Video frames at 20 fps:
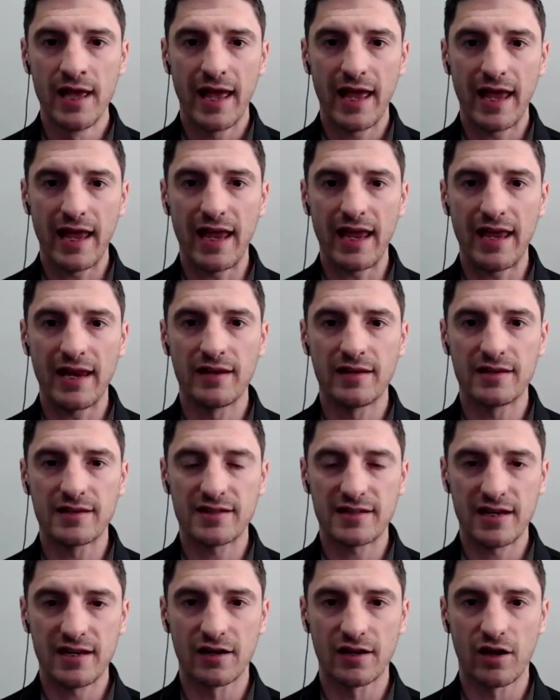in
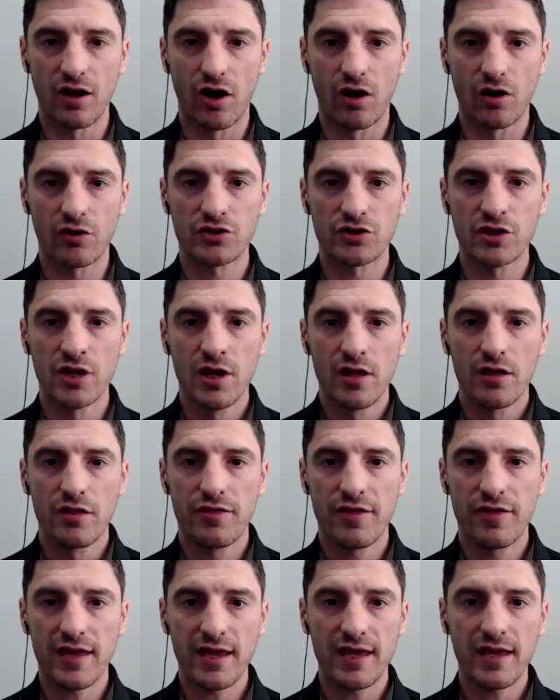synagogues,
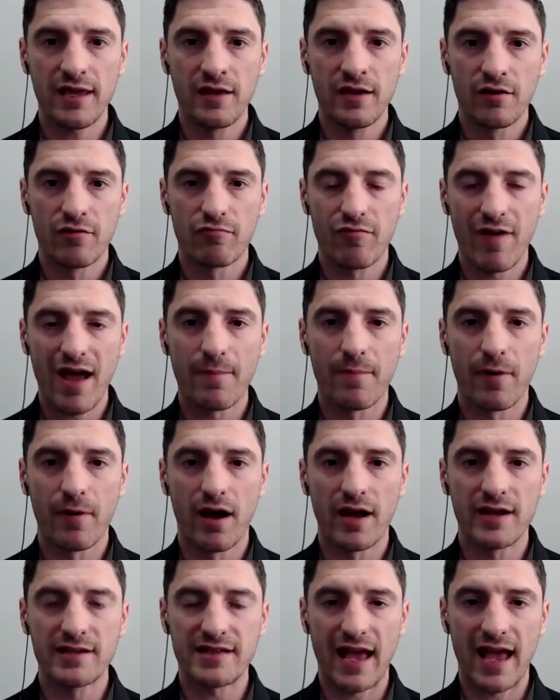the
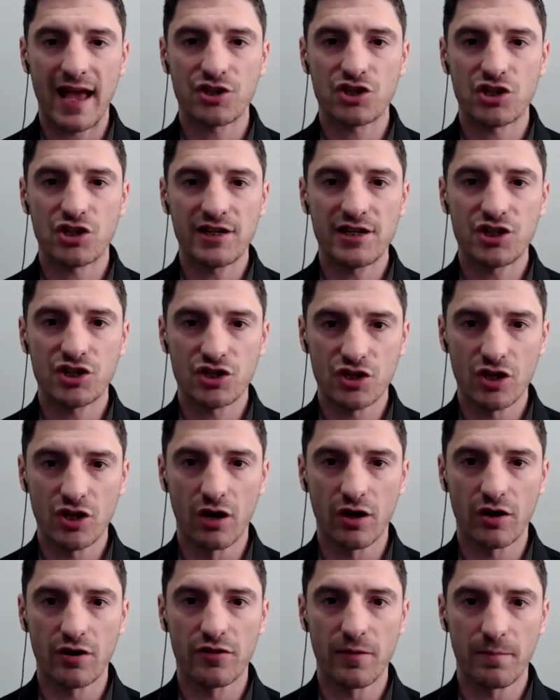rabbis actually
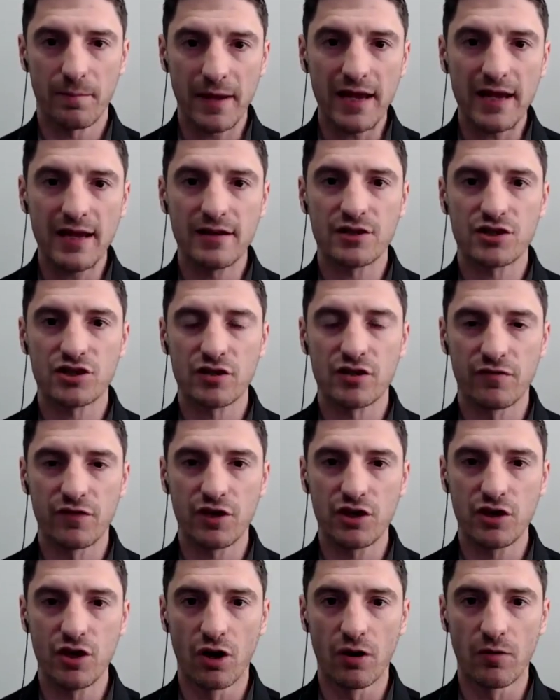suck the penis of the
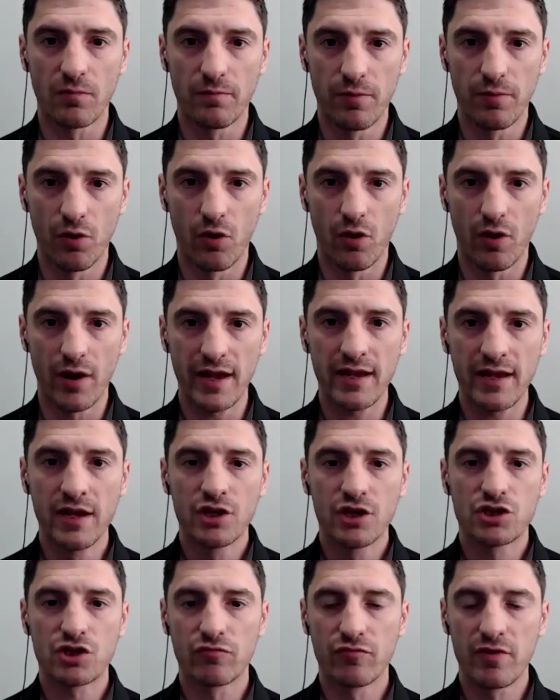young boy
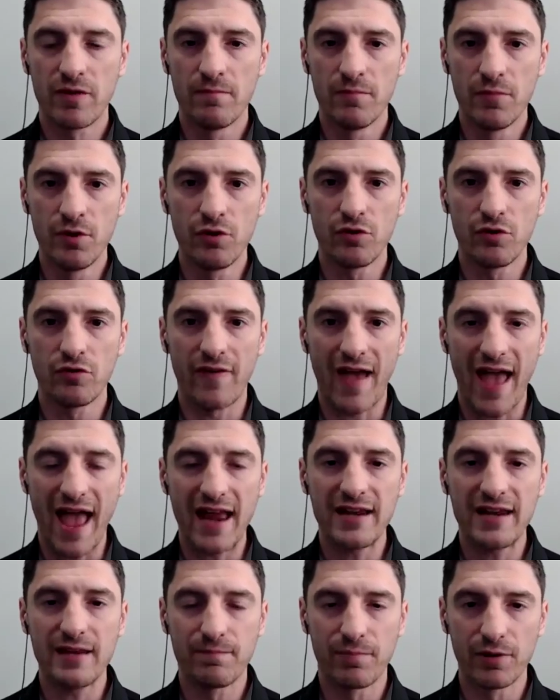to remove
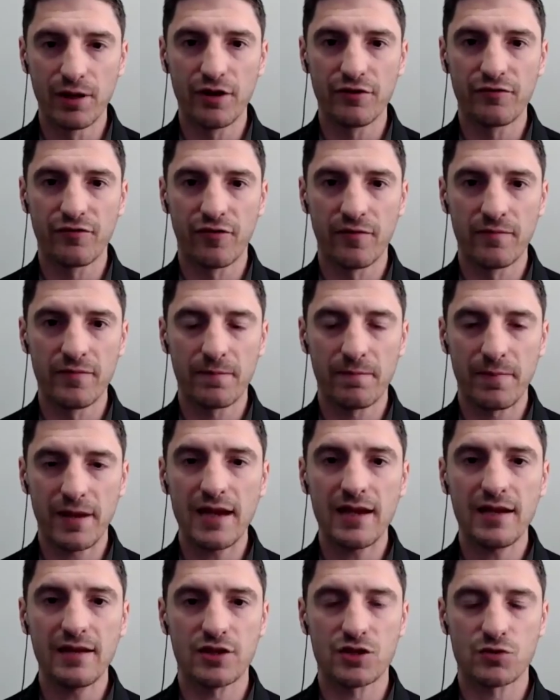any blood from the
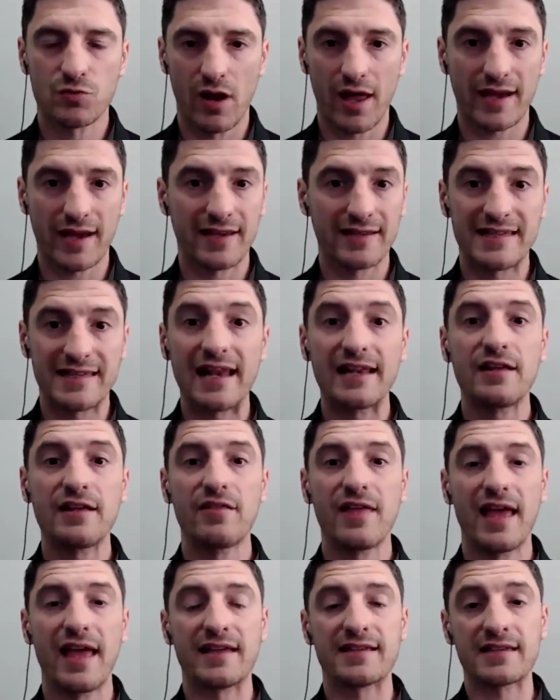penis. Well, I can tell you
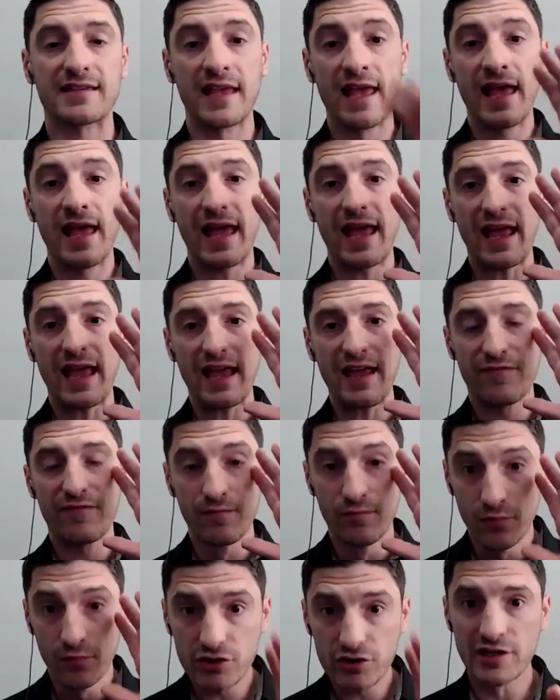this, if
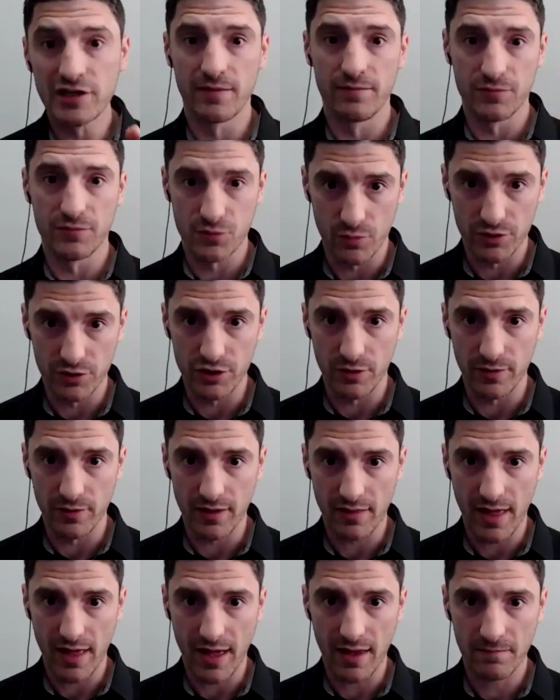Muslims were doing
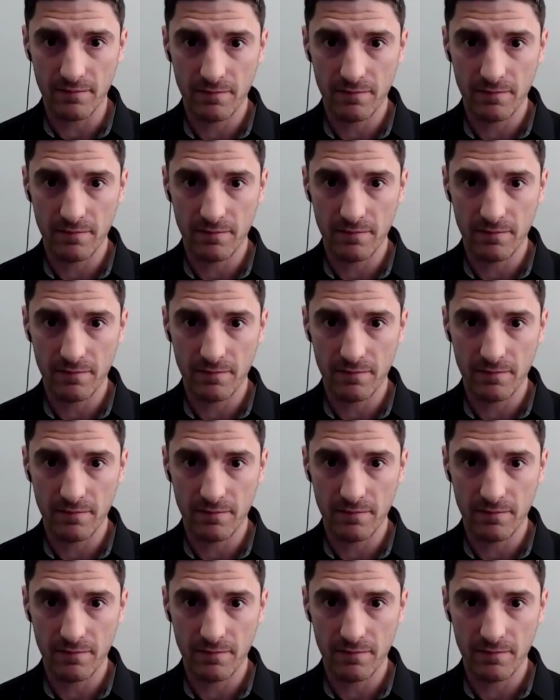that,